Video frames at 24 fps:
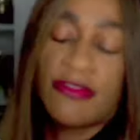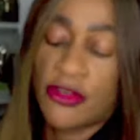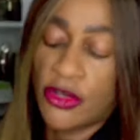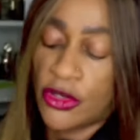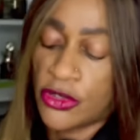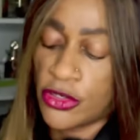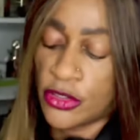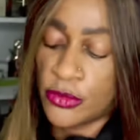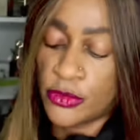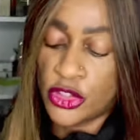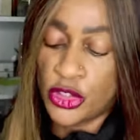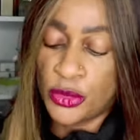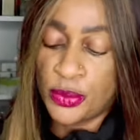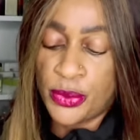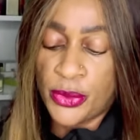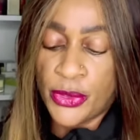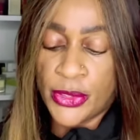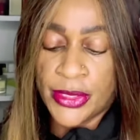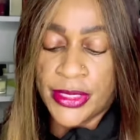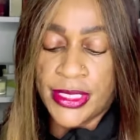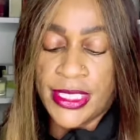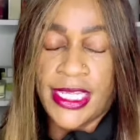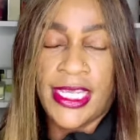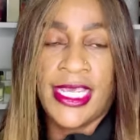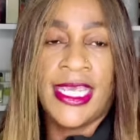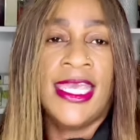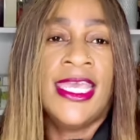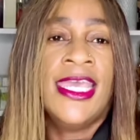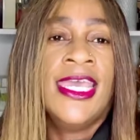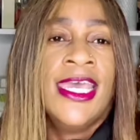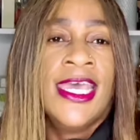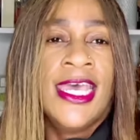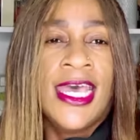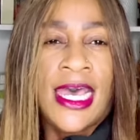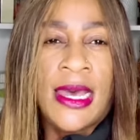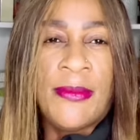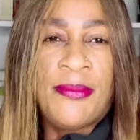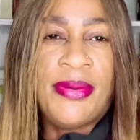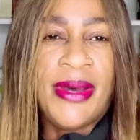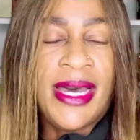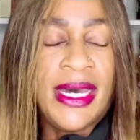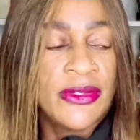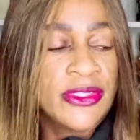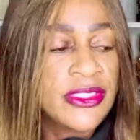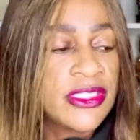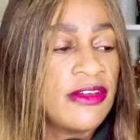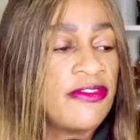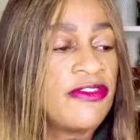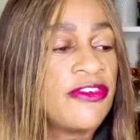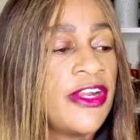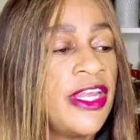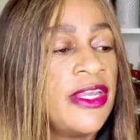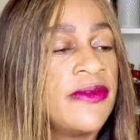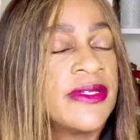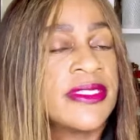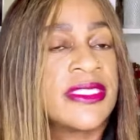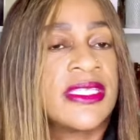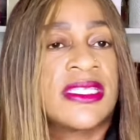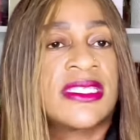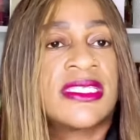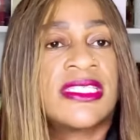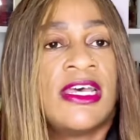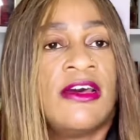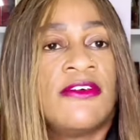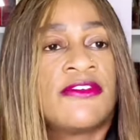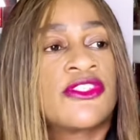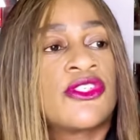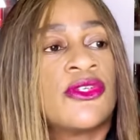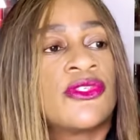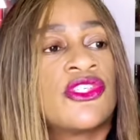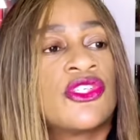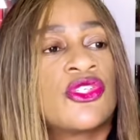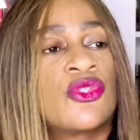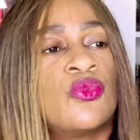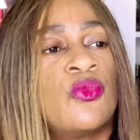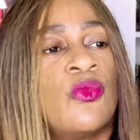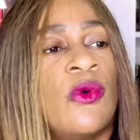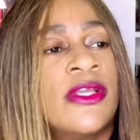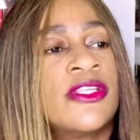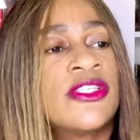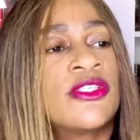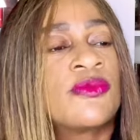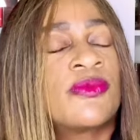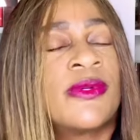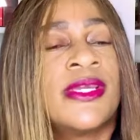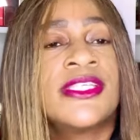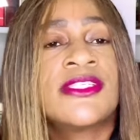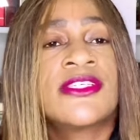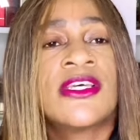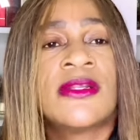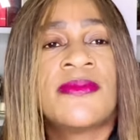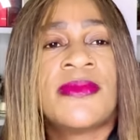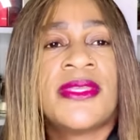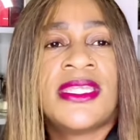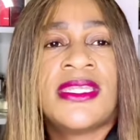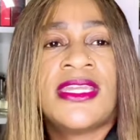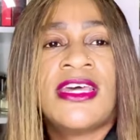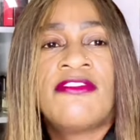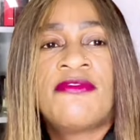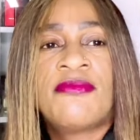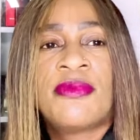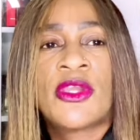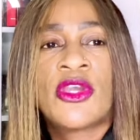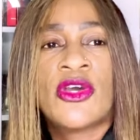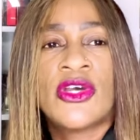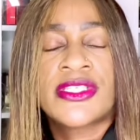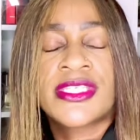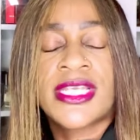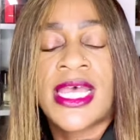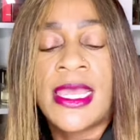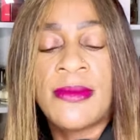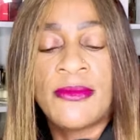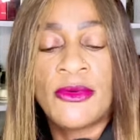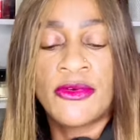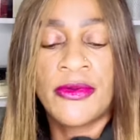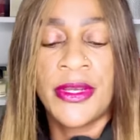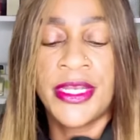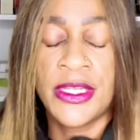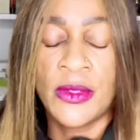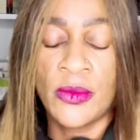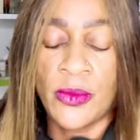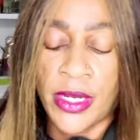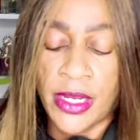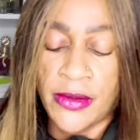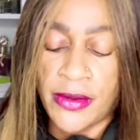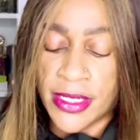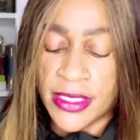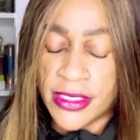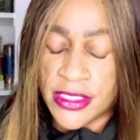gone on to put there about the fragrance itself. So just one spray is going to be enough because I'm already wearing